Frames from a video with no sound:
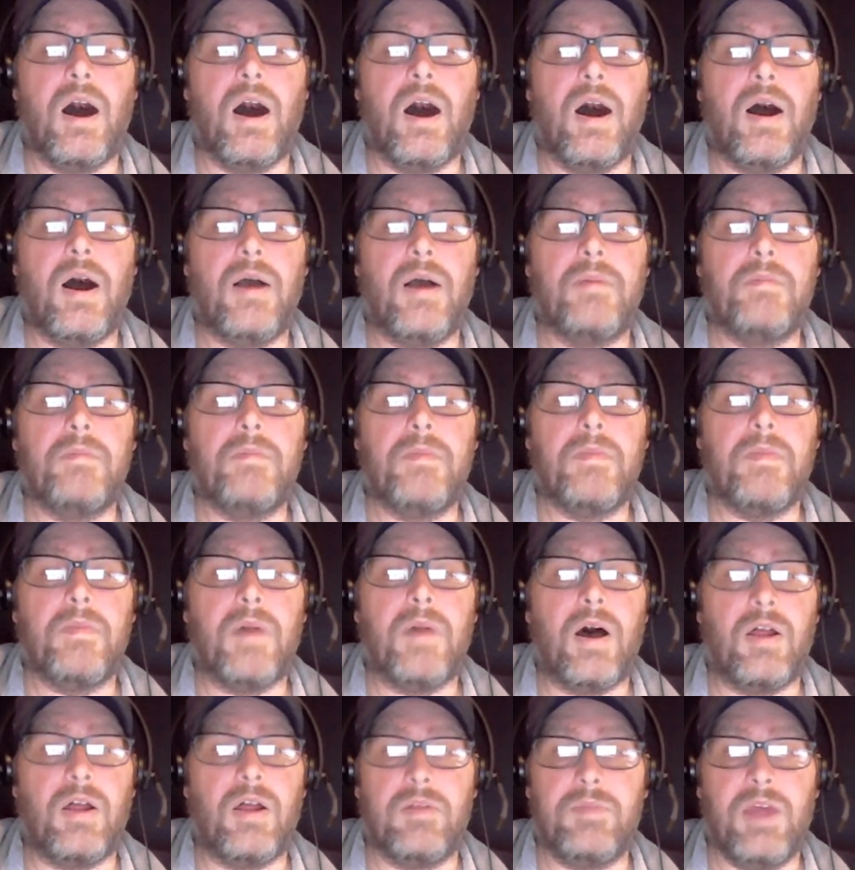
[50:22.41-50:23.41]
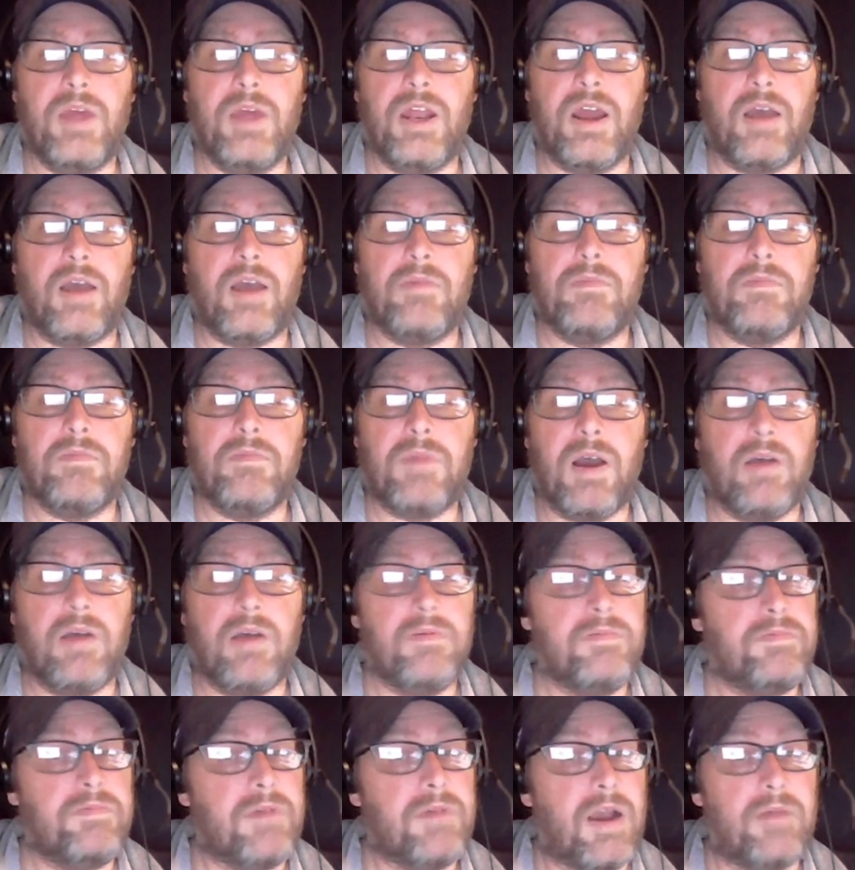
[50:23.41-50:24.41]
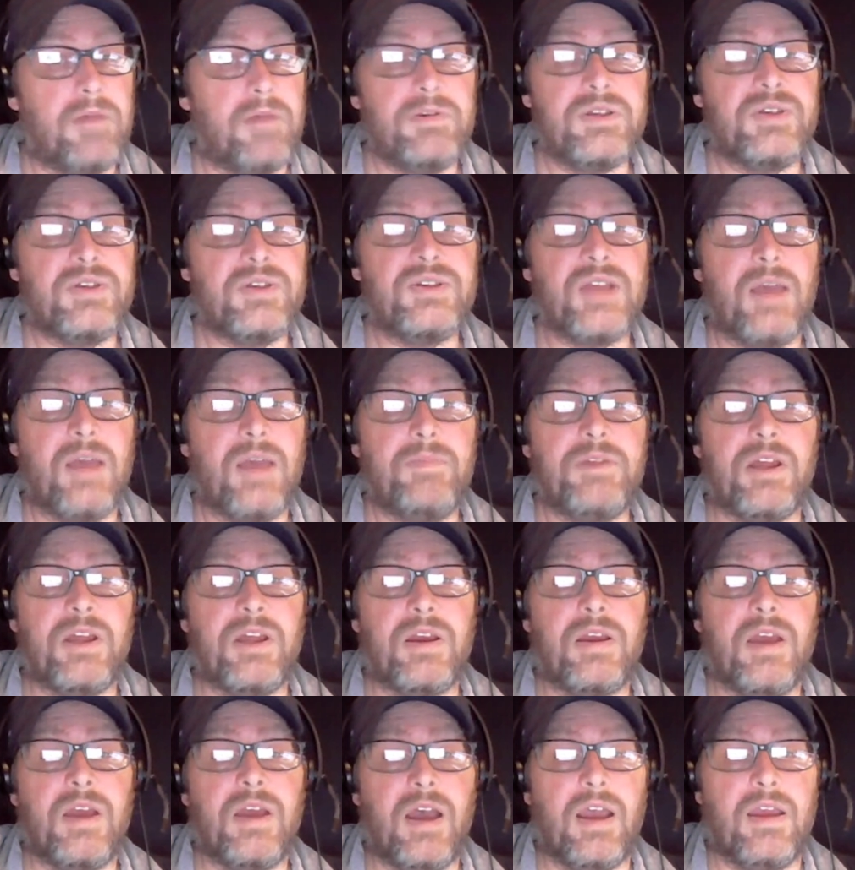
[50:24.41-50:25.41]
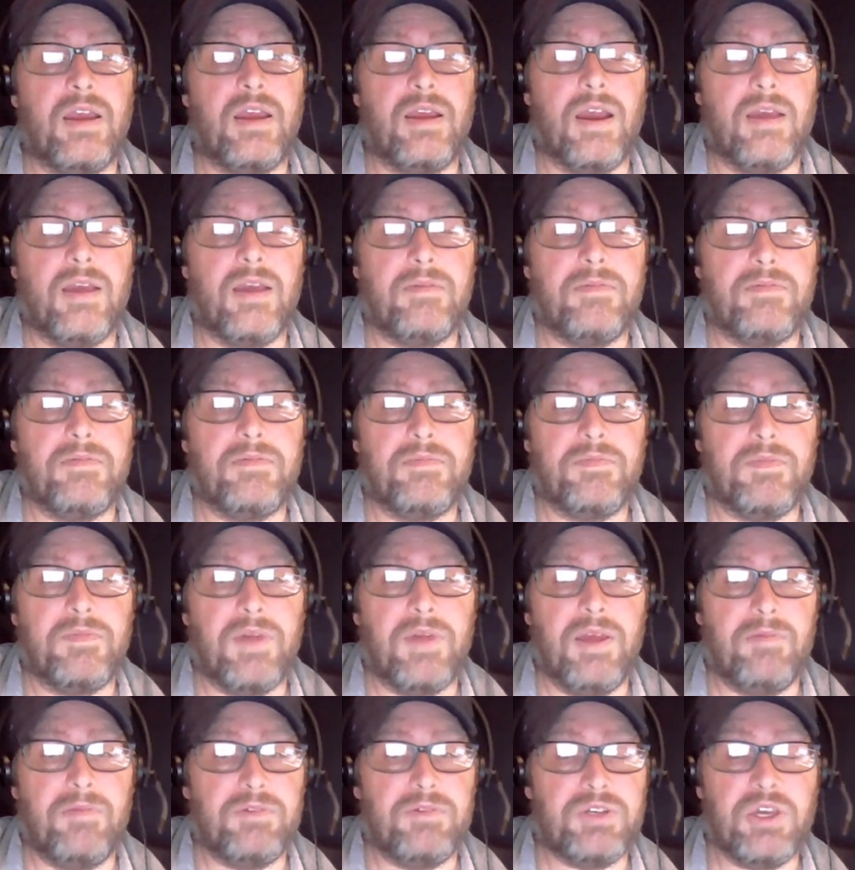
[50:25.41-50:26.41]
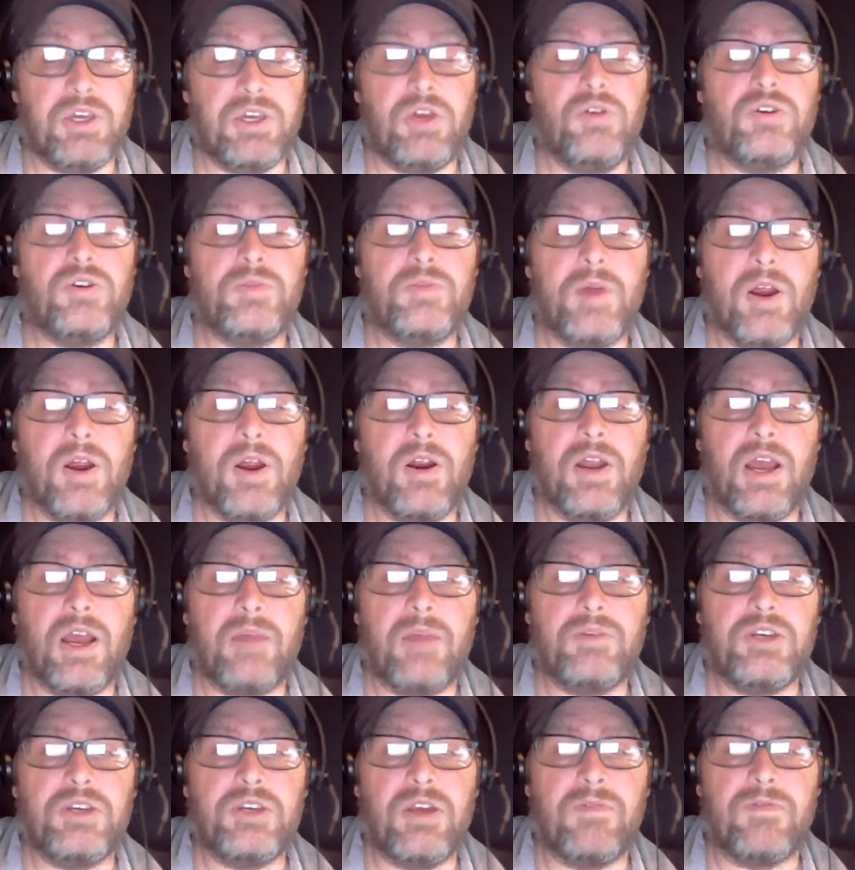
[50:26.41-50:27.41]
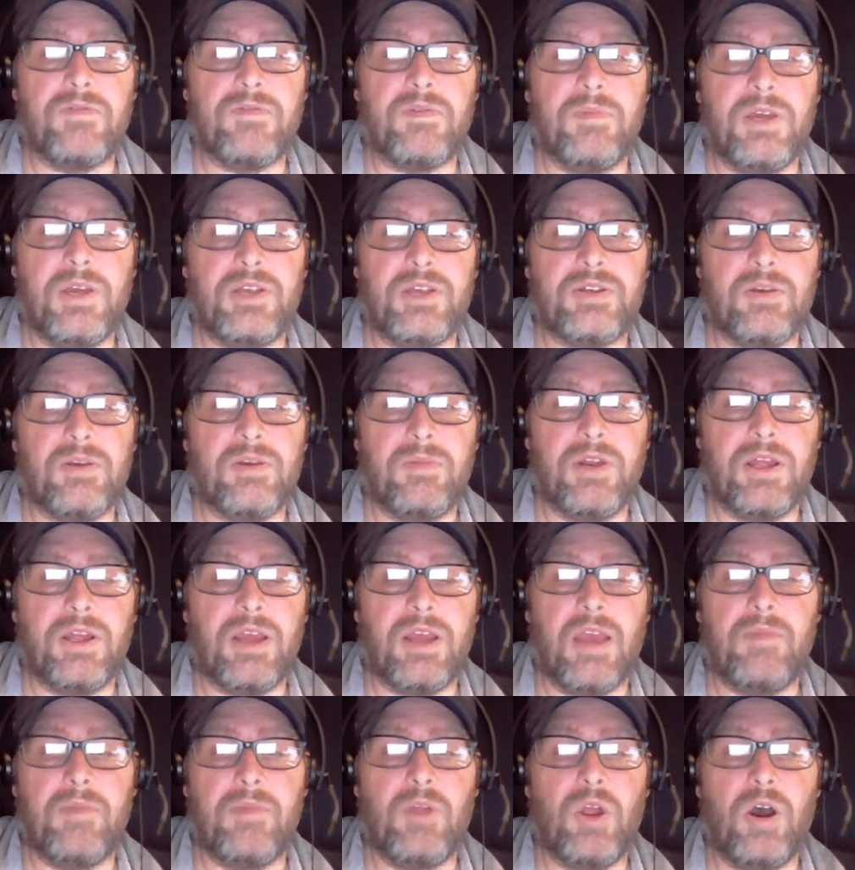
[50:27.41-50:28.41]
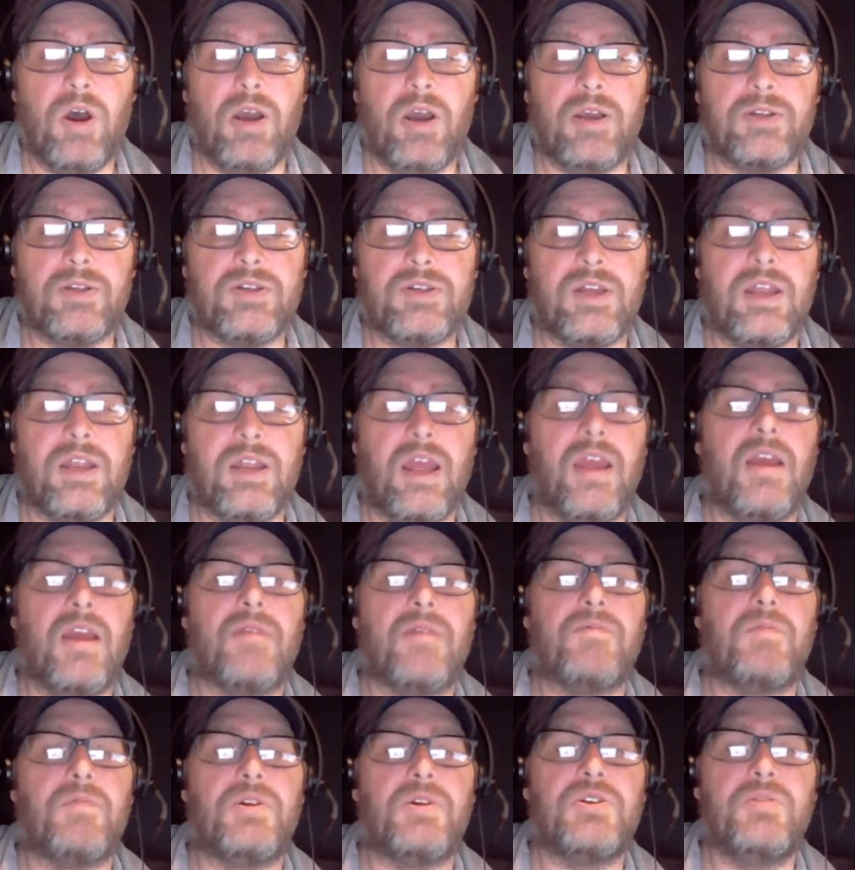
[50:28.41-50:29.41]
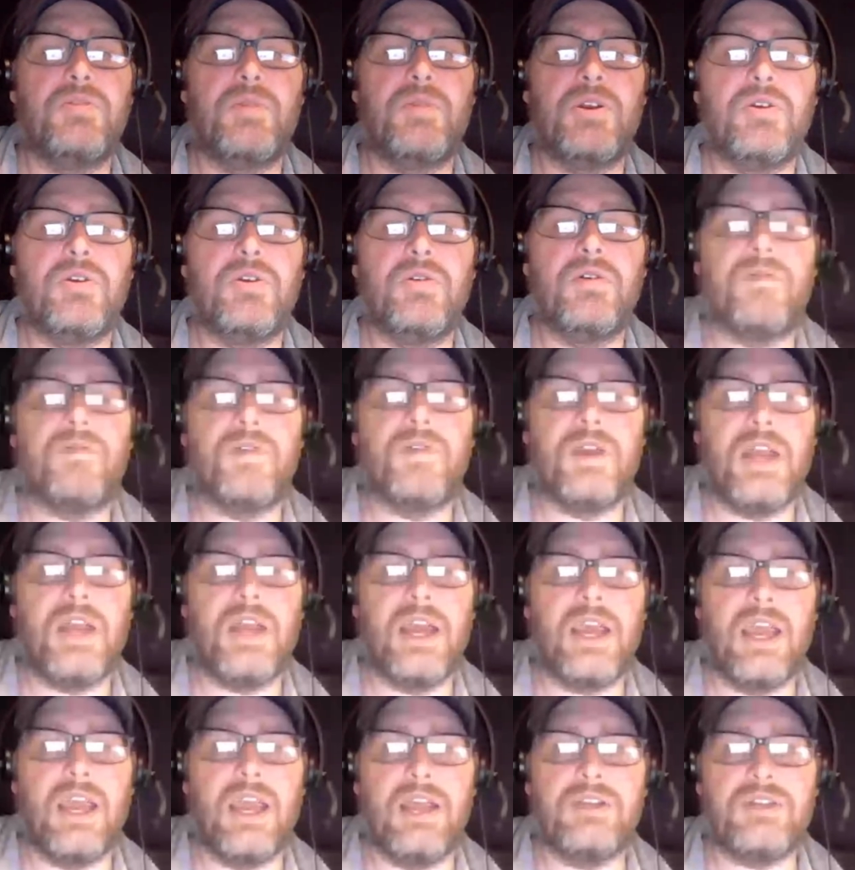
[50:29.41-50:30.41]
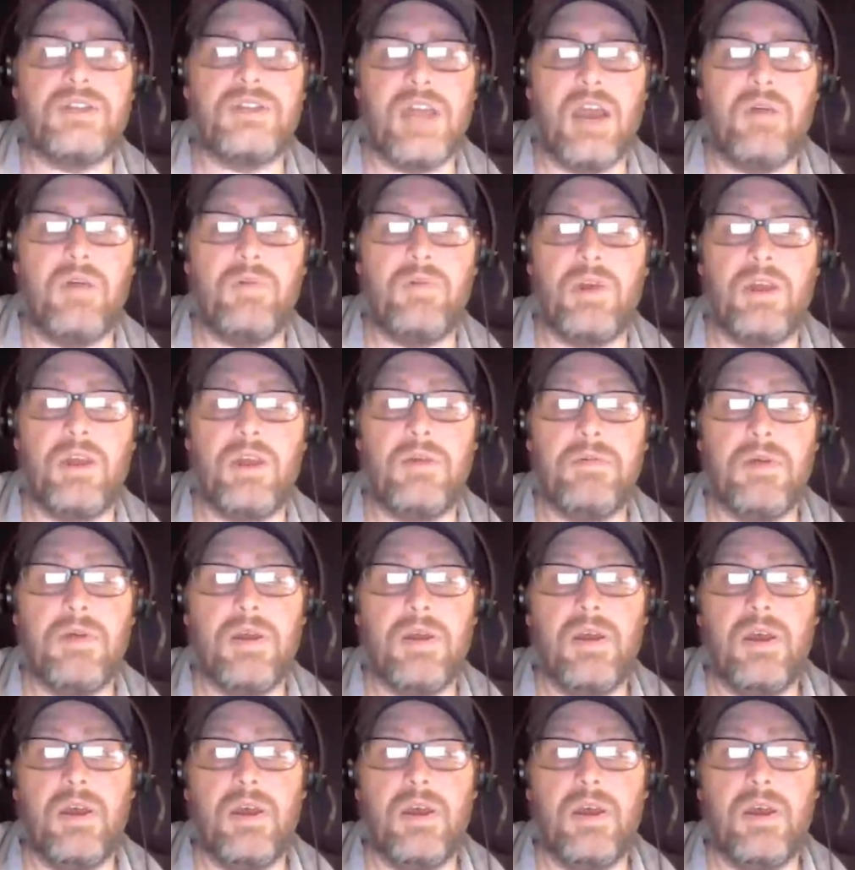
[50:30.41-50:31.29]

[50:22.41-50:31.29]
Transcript: I'll admit I was a skeptic. It was a huge paradigm shift for me. Somebody came along and said, "Hey, what you've been doing for decades, now we're